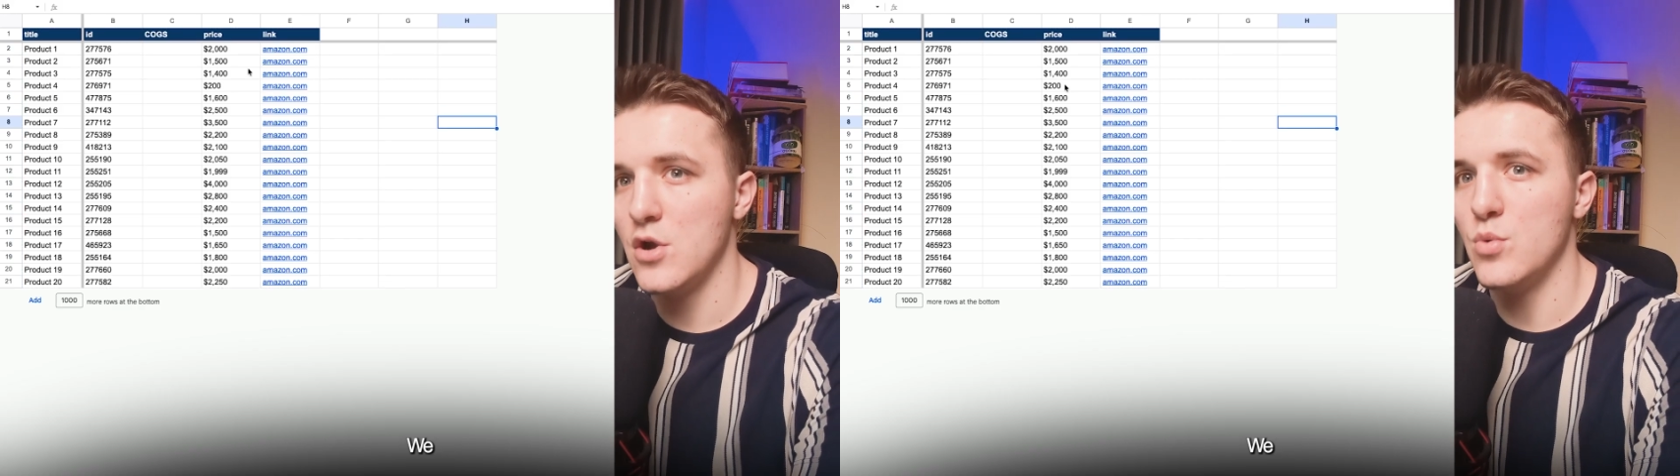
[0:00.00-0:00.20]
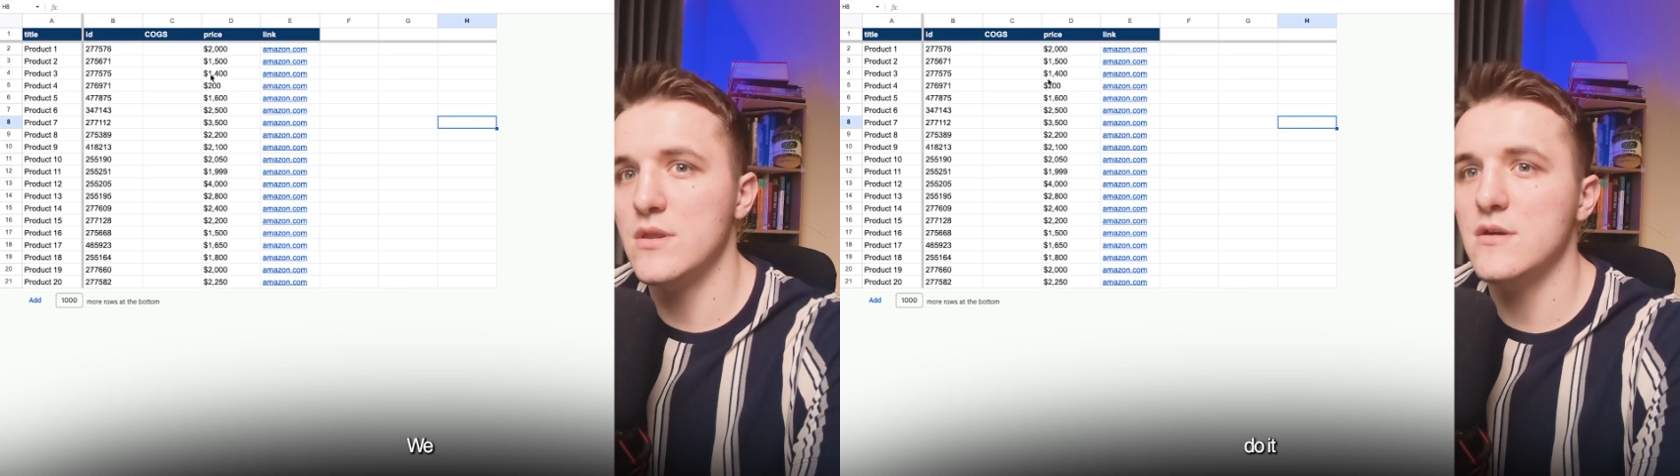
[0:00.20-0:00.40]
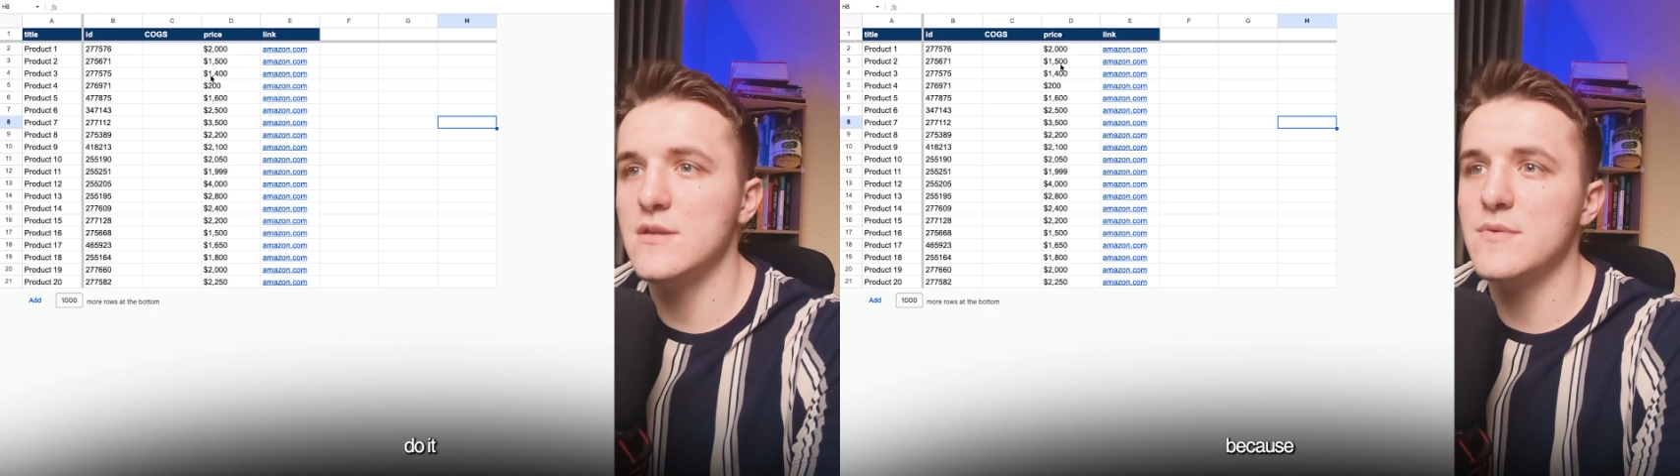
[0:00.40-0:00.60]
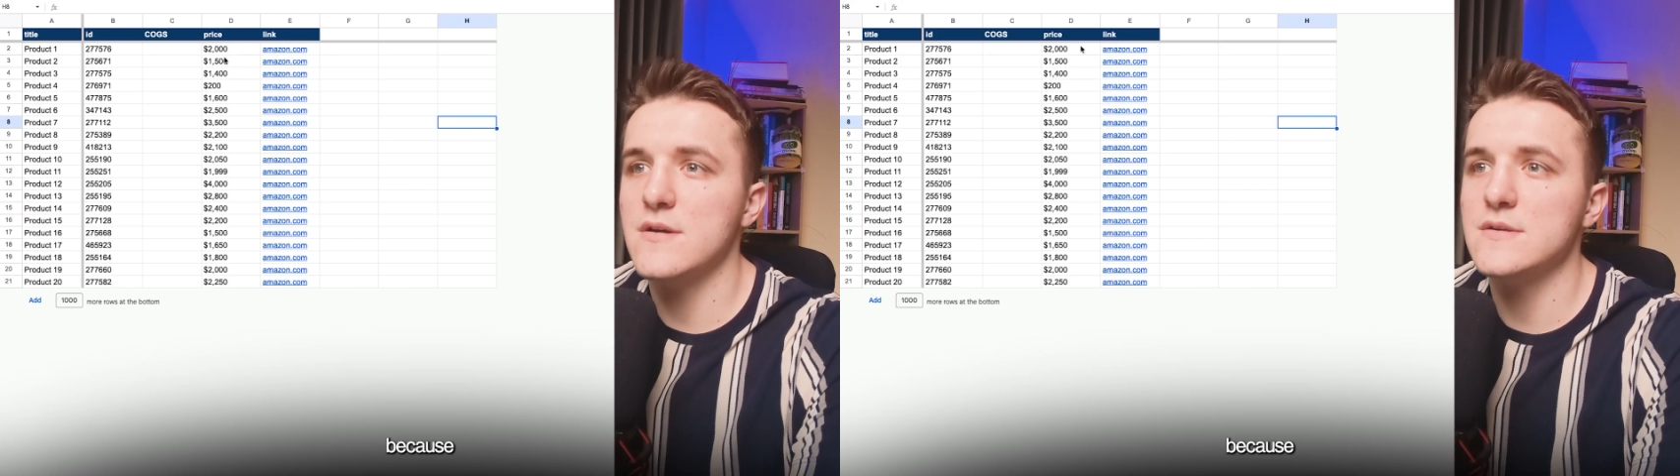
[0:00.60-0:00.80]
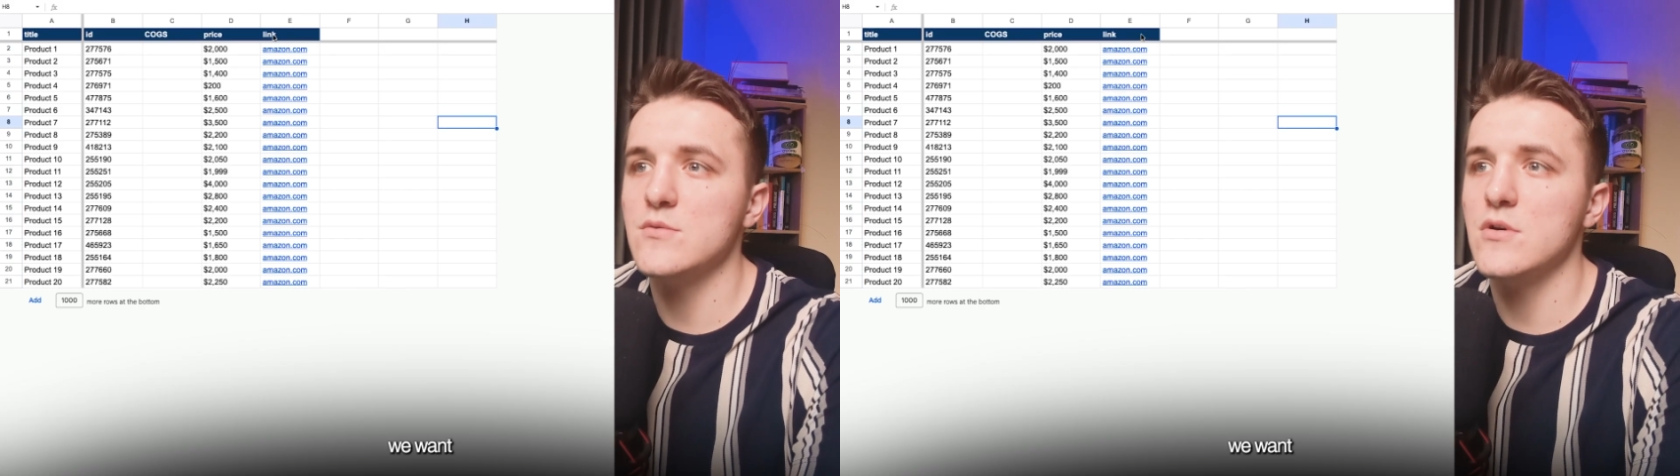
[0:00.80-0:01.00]
We do it
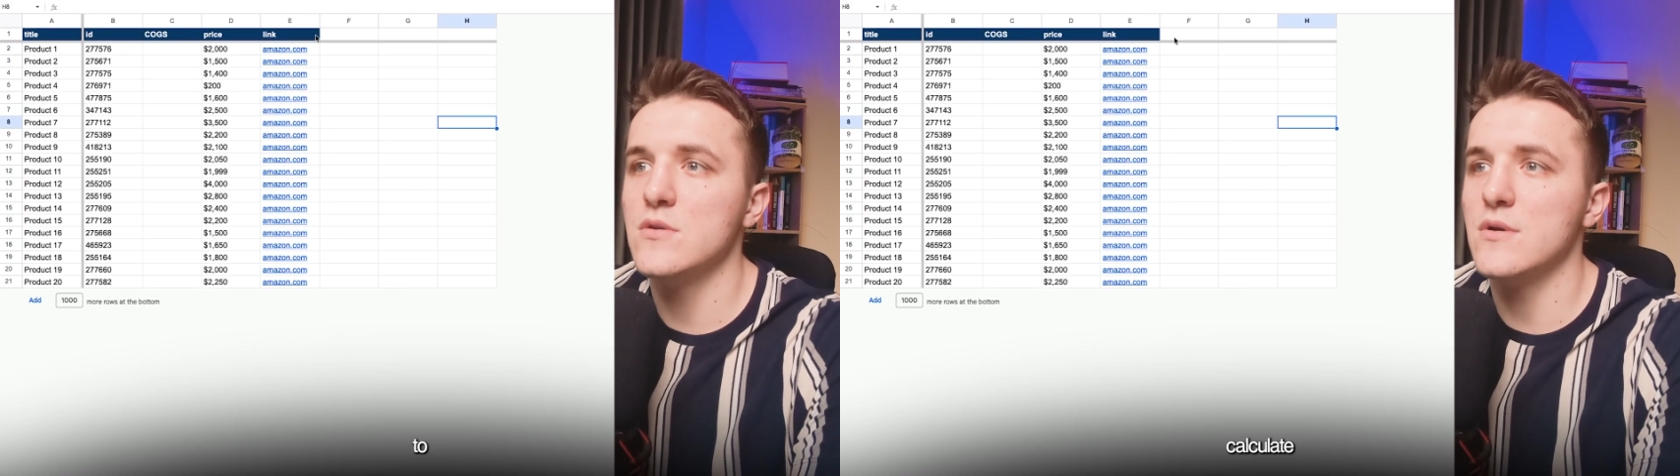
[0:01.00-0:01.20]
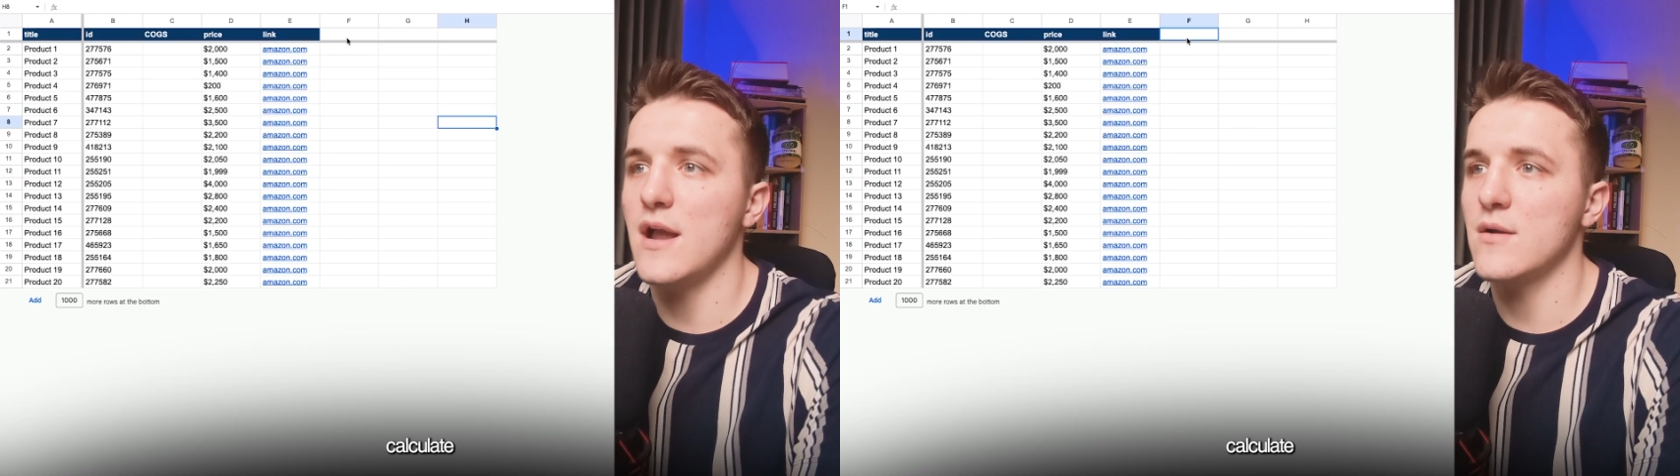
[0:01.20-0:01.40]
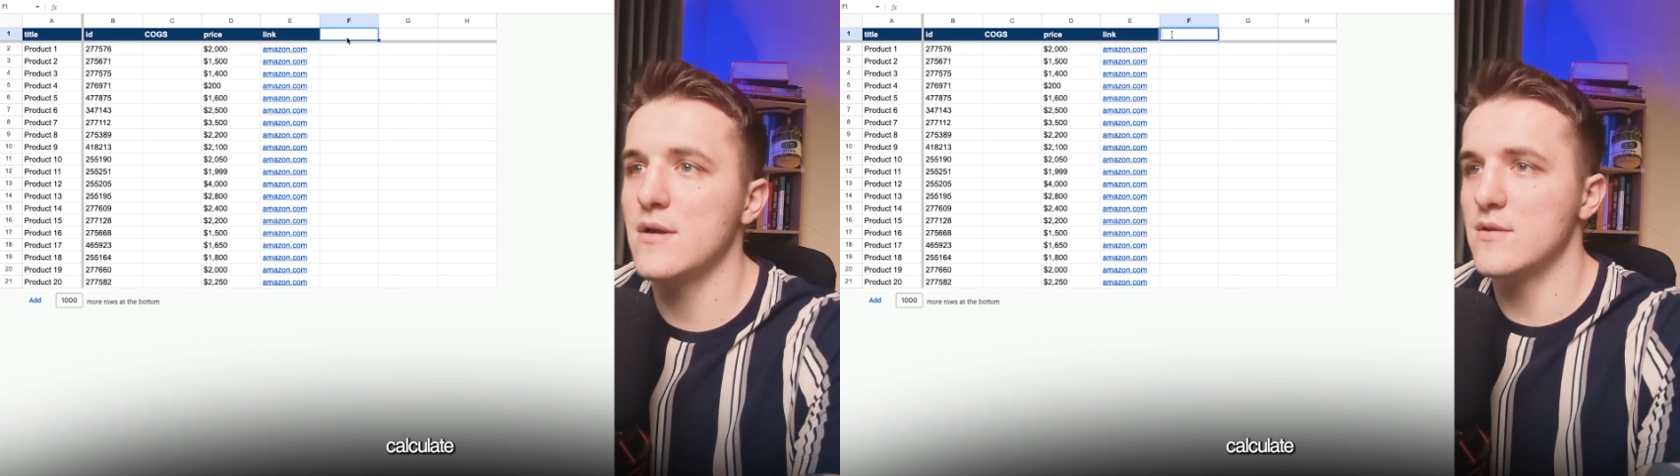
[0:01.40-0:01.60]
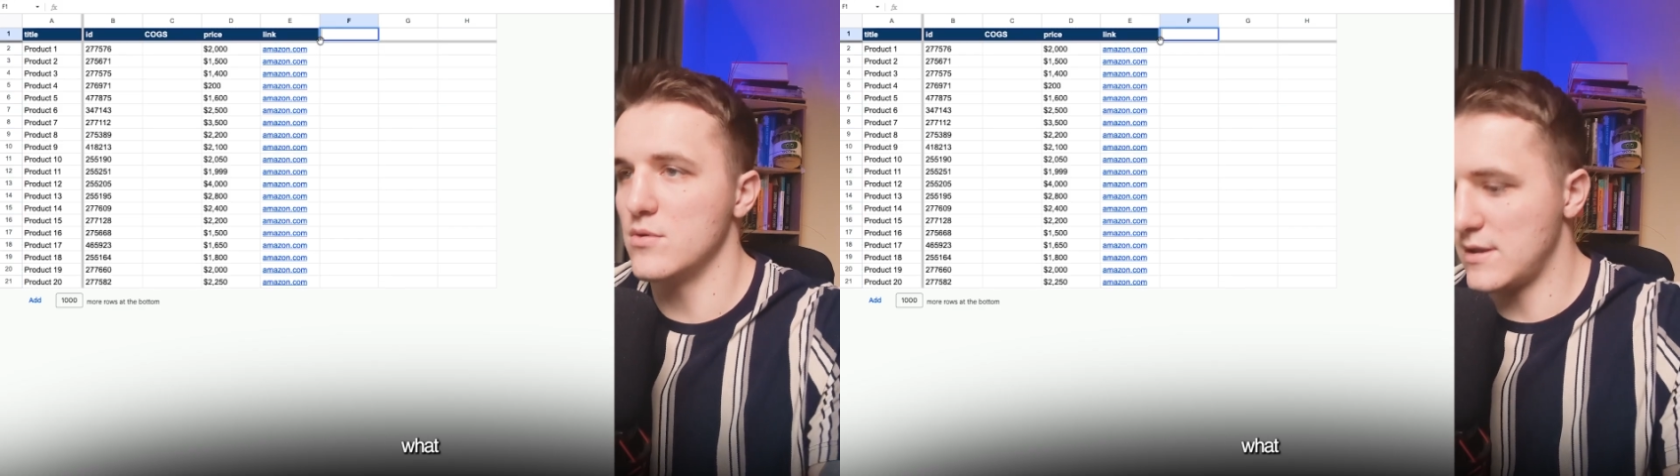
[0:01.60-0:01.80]
because we want to calculate what